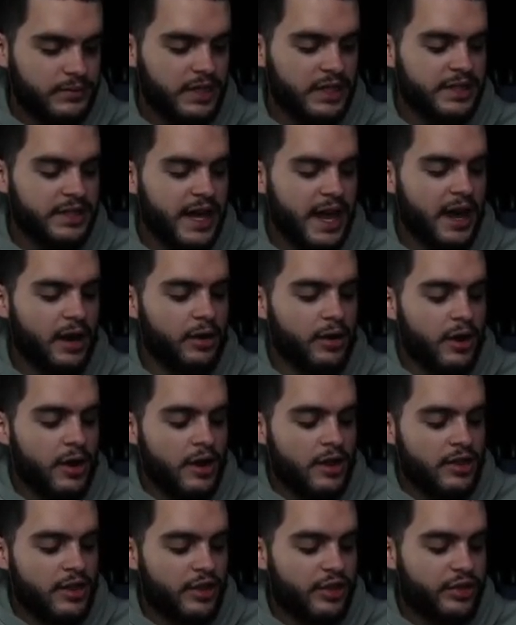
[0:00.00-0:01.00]
Now,
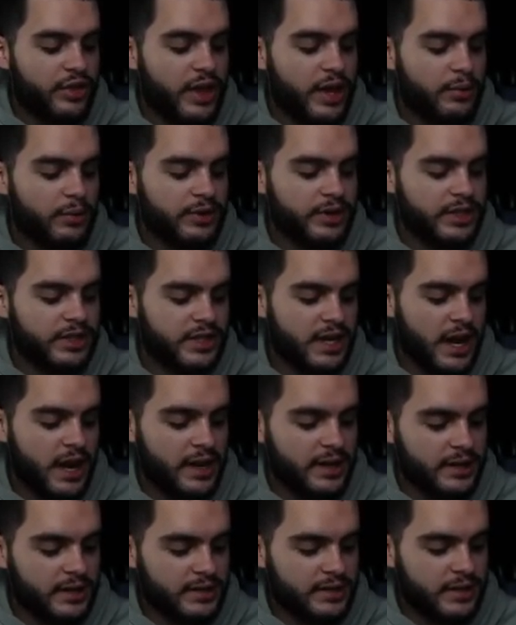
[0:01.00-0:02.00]
the thing with this guy
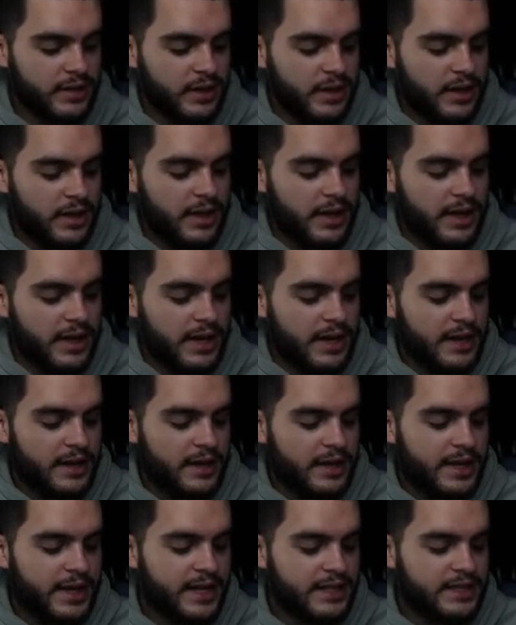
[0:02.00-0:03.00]
is
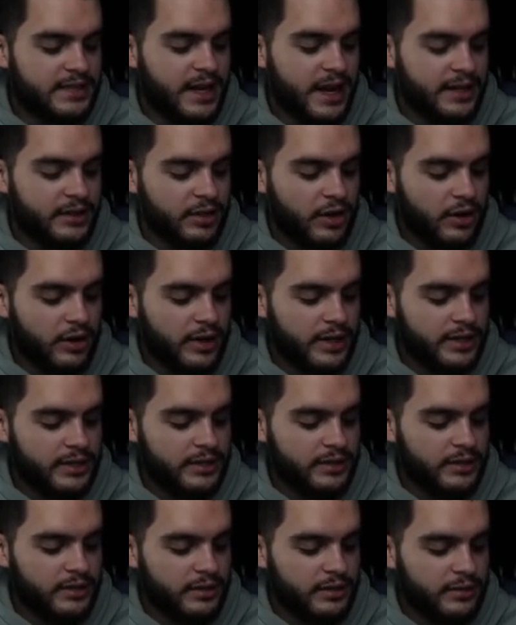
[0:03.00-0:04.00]
he gets nine
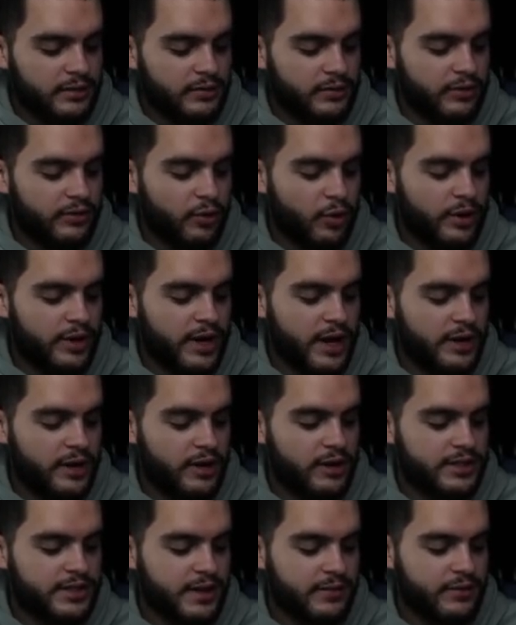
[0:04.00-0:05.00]
targets for forty-nine
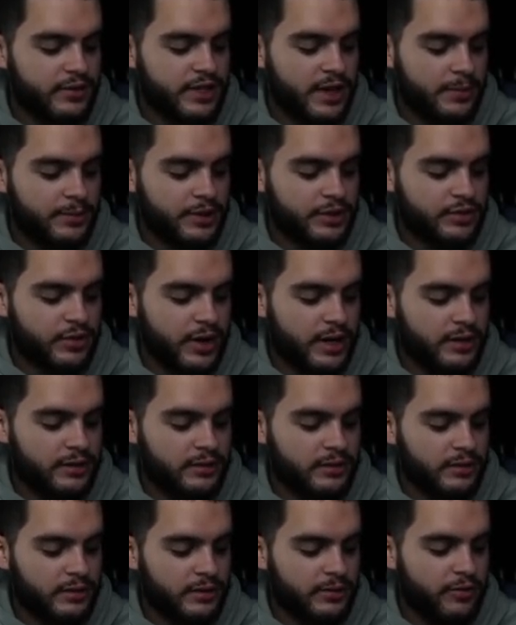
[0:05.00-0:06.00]
yards, seven receptions, right?
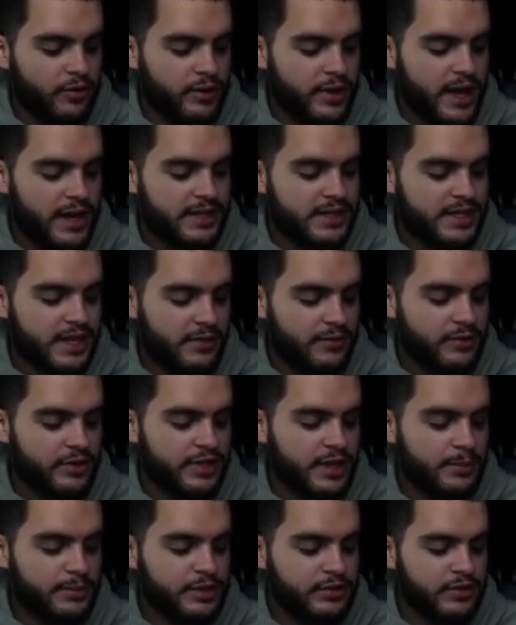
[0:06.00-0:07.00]
Before that, seven
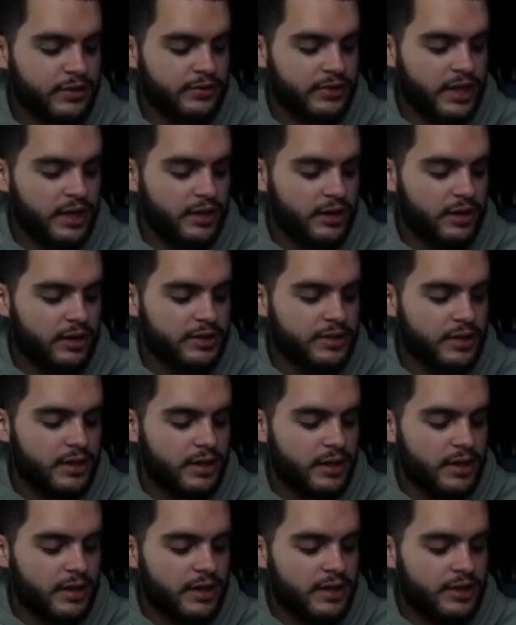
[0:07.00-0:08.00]
receptions, fifty-eight yards,
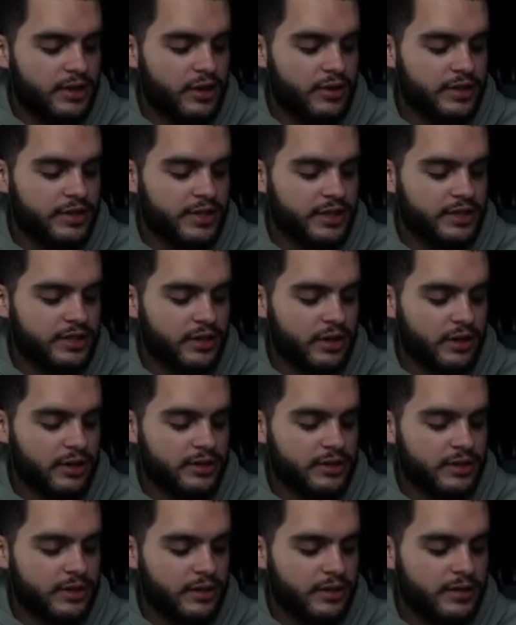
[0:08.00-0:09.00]
thirty-six
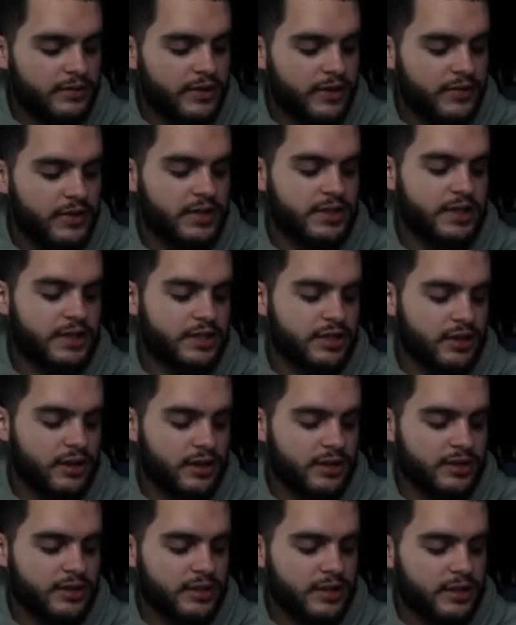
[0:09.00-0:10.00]
yards, fifty-six
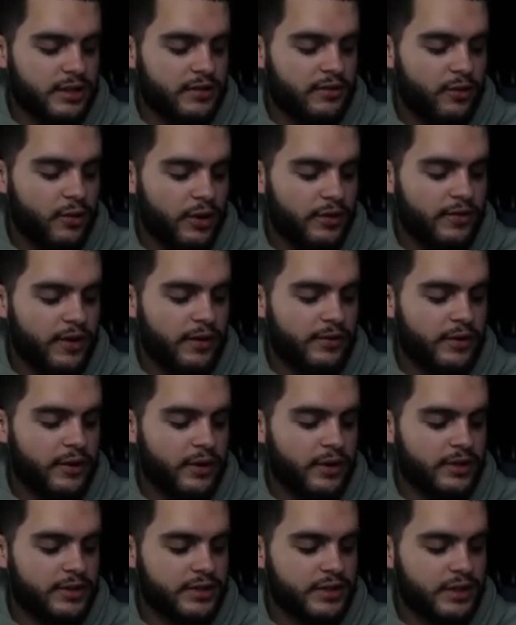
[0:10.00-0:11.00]
yards, forty-five
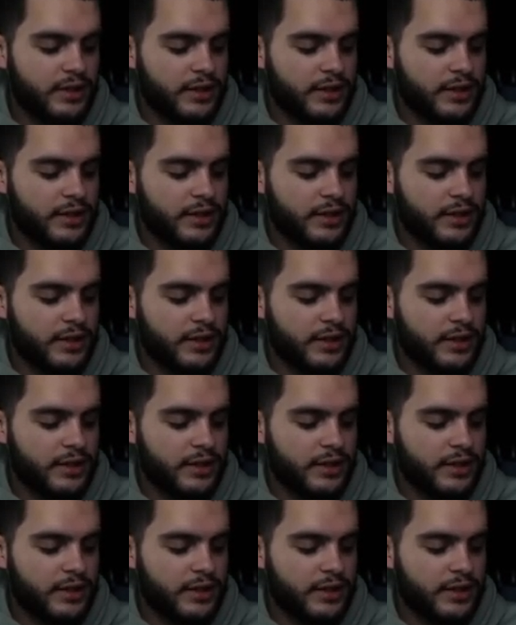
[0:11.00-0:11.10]
yards,